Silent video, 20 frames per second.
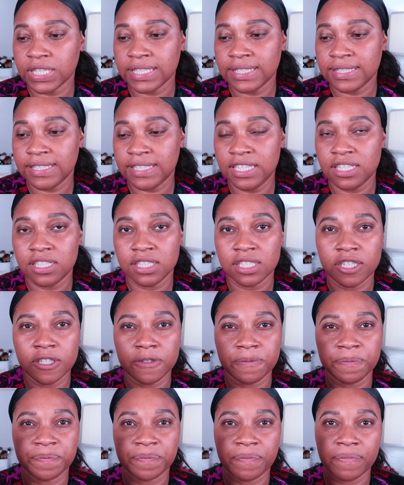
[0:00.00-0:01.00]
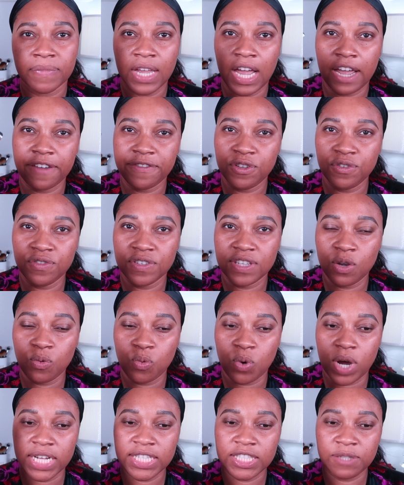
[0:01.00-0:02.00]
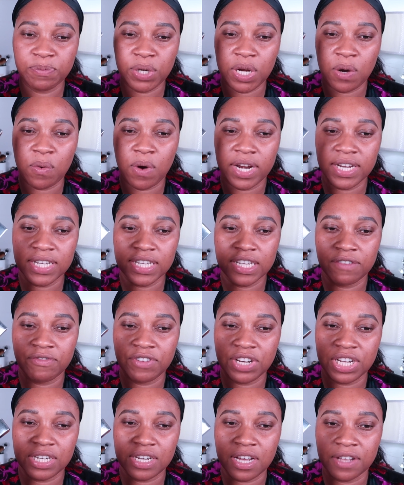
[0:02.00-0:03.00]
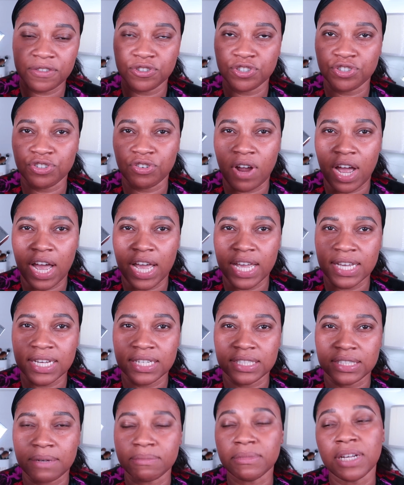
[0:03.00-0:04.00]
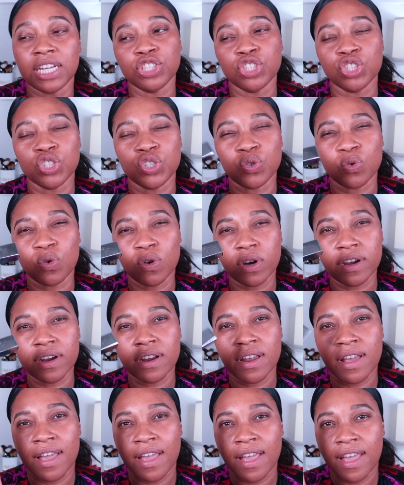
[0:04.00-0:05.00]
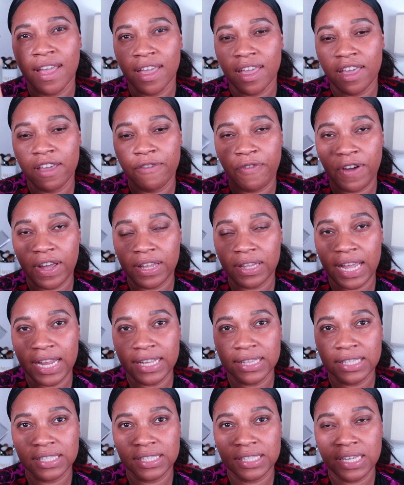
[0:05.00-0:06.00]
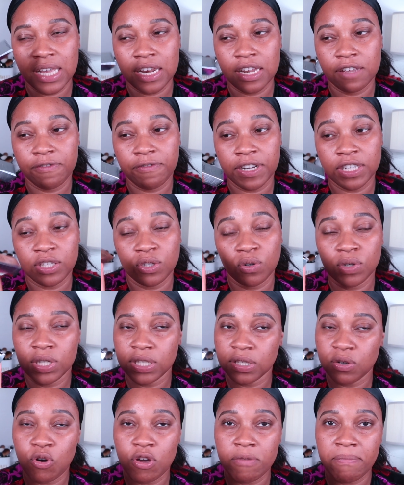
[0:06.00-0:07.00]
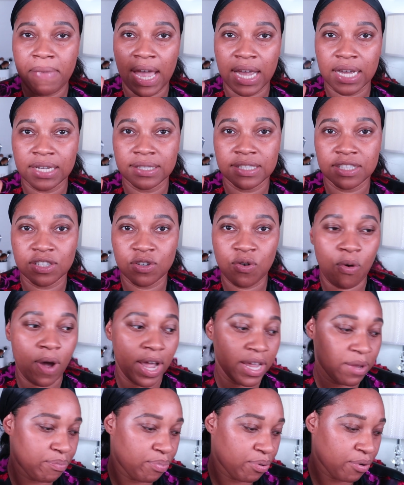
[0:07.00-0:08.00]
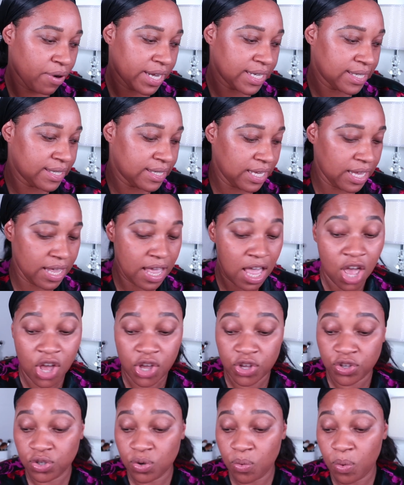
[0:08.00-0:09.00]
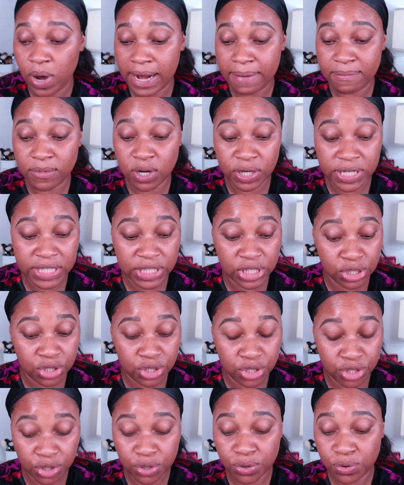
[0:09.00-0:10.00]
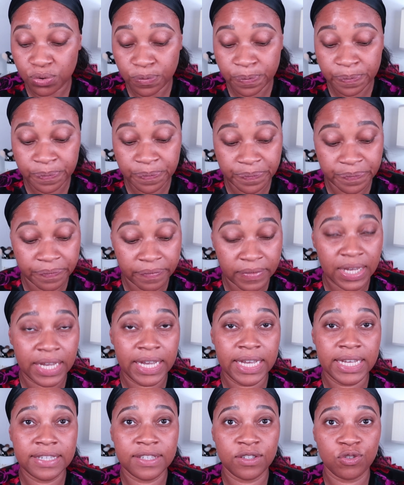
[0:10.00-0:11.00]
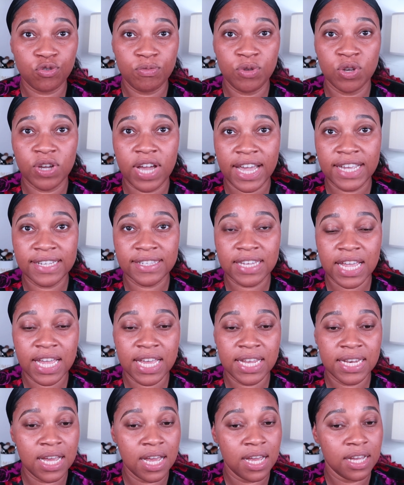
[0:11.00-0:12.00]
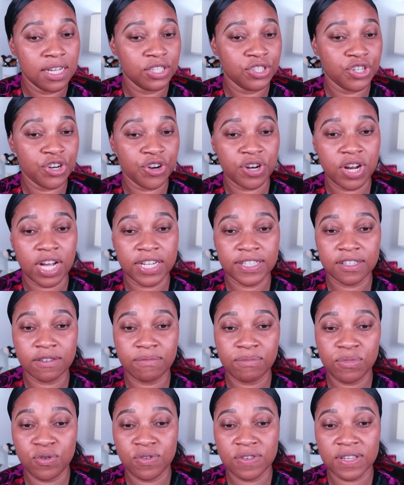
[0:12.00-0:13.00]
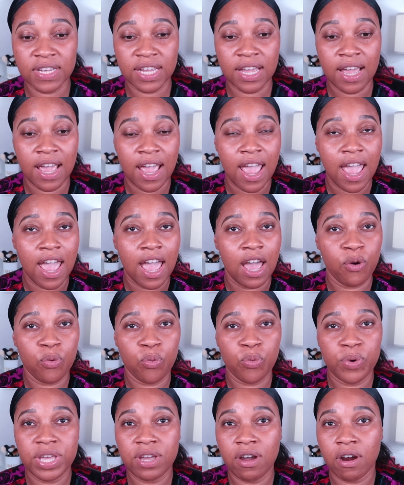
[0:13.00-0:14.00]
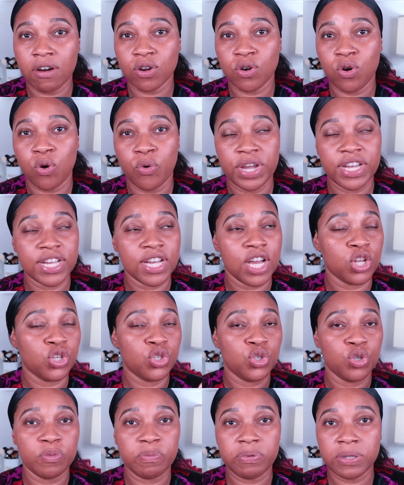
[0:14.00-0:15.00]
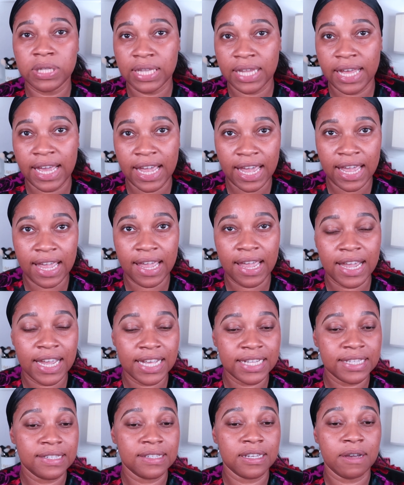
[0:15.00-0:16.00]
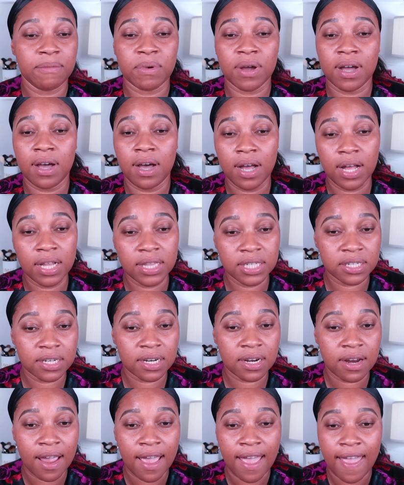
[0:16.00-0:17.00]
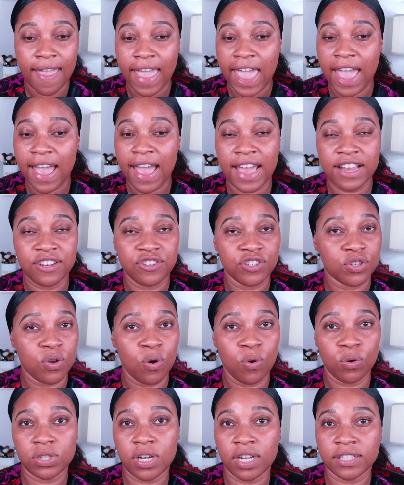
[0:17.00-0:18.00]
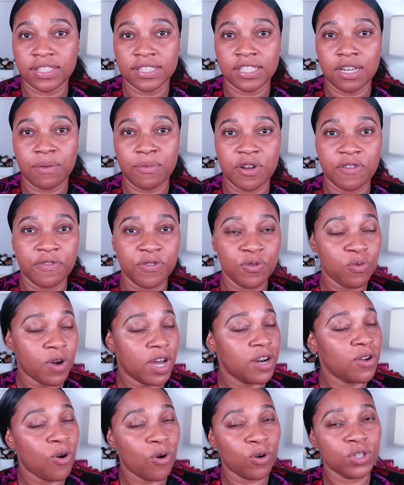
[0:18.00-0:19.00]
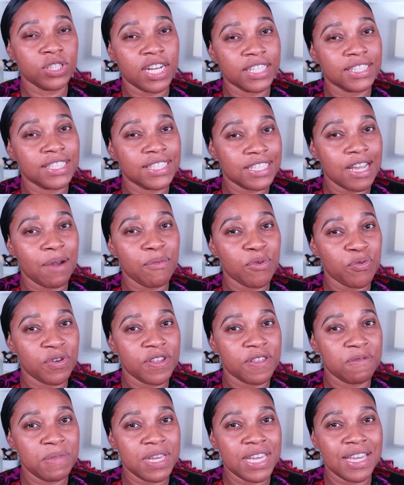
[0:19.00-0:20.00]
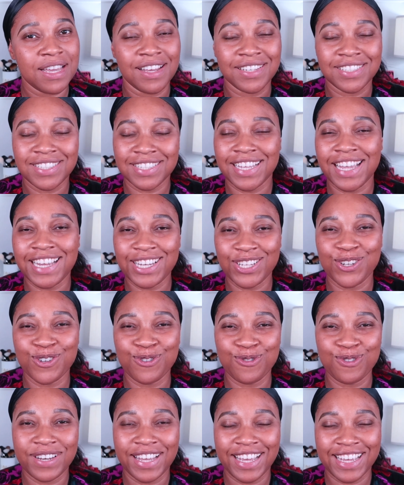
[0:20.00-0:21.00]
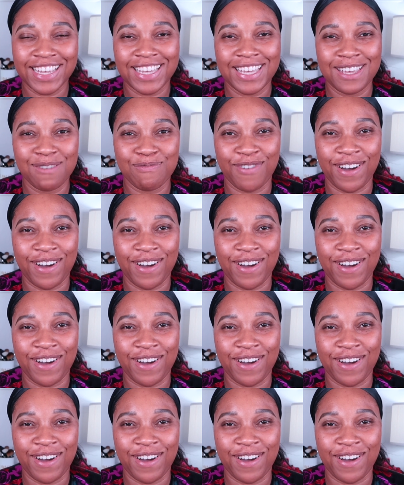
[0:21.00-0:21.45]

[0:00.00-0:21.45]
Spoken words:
Concealer. I've used it once, but I wanna give it another try because I'm not sure if I like this yet. If I don't, it's going back because it's quite pricey. So what I'm going to do is zoom you guys in, turn on some music, and we are going to play in some color and just hold on to summer. If you want to hold on to summer with me, stay tuned and keep